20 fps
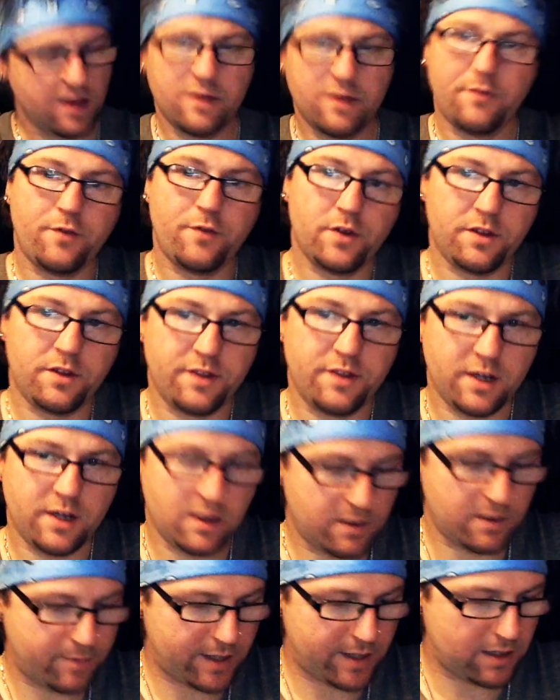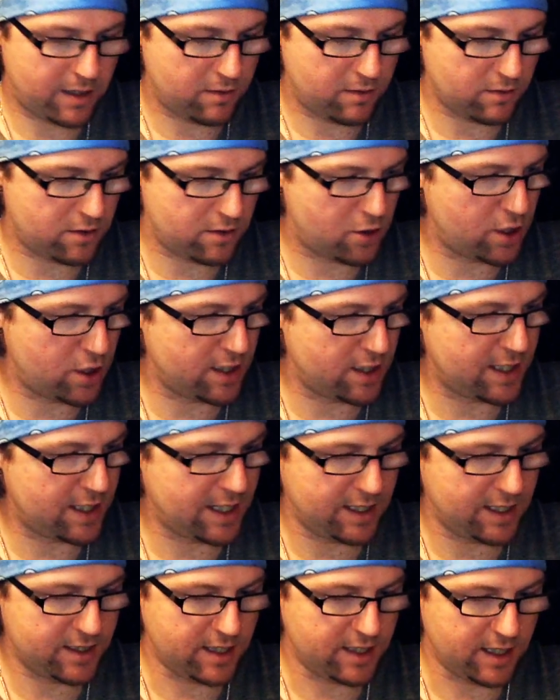fun thing about coloured
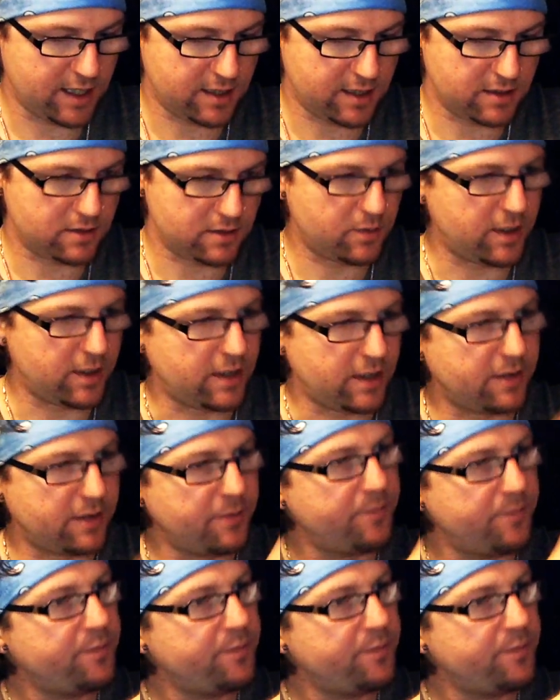latex as well